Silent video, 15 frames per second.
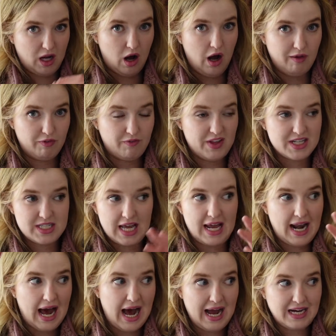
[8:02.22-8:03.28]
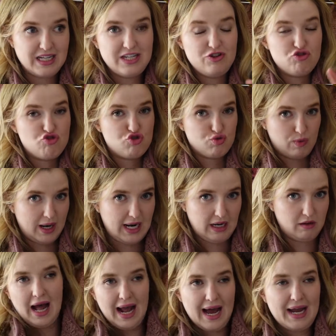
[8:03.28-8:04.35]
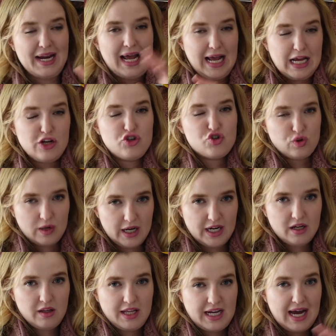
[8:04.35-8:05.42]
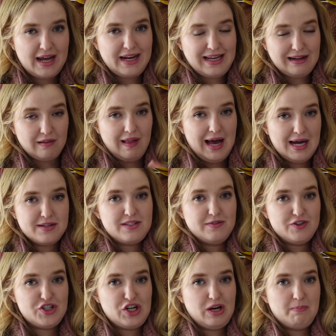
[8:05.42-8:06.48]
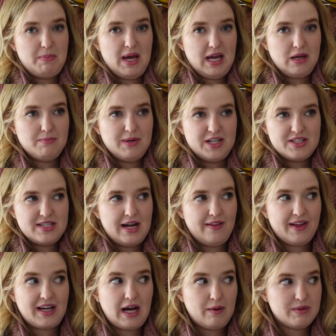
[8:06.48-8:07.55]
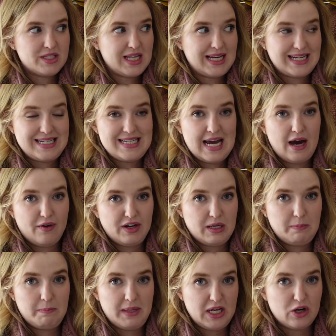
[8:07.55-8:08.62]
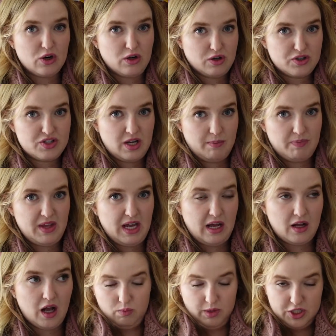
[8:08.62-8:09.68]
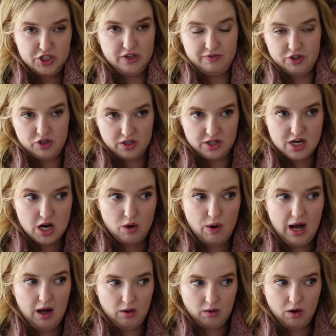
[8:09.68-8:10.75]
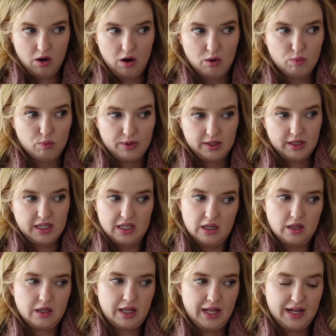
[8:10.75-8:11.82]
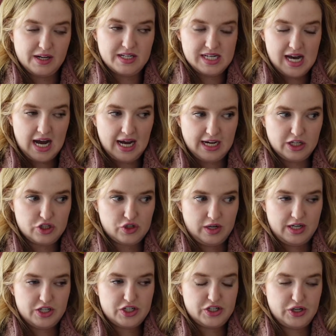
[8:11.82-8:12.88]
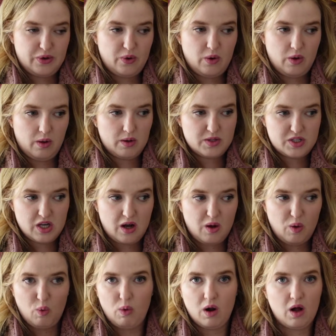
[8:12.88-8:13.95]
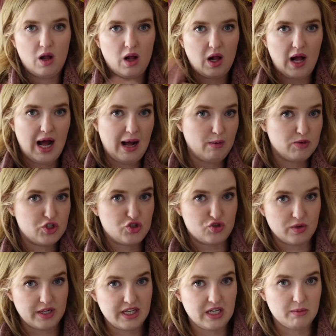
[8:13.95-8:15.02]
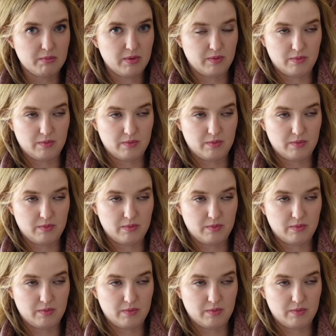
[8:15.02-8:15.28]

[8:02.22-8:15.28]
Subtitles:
off of this and I didn't drink. I had a drink, like had a glass of champagne, but it's not like I was like downing beer or something, which if you didn't know, alcohol really can dehydrate you. So I was drinking